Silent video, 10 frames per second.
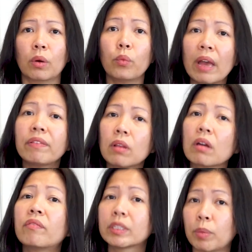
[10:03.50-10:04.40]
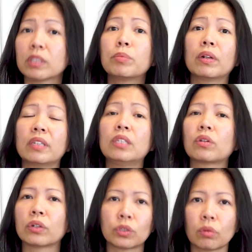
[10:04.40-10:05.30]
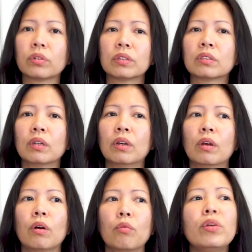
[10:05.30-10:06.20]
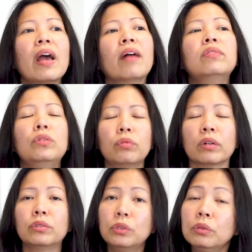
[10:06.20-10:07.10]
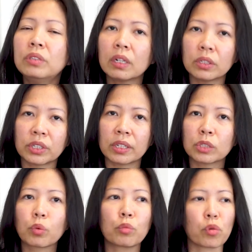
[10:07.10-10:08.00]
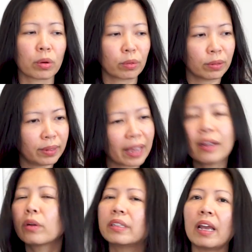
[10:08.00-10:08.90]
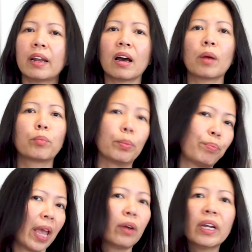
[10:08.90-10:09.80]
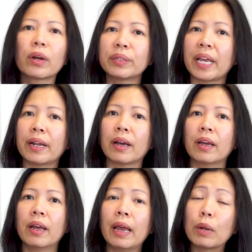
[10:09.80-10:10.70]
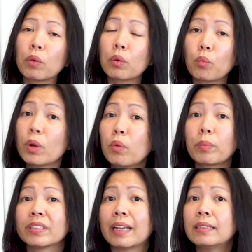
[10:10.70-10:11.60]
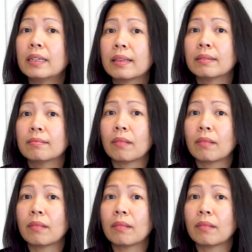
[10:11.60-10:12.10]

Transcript: we have a lot of responsibilities on our shoulders. We have to do our due diligence when we're getting our data, preparing our data, and when we're presenting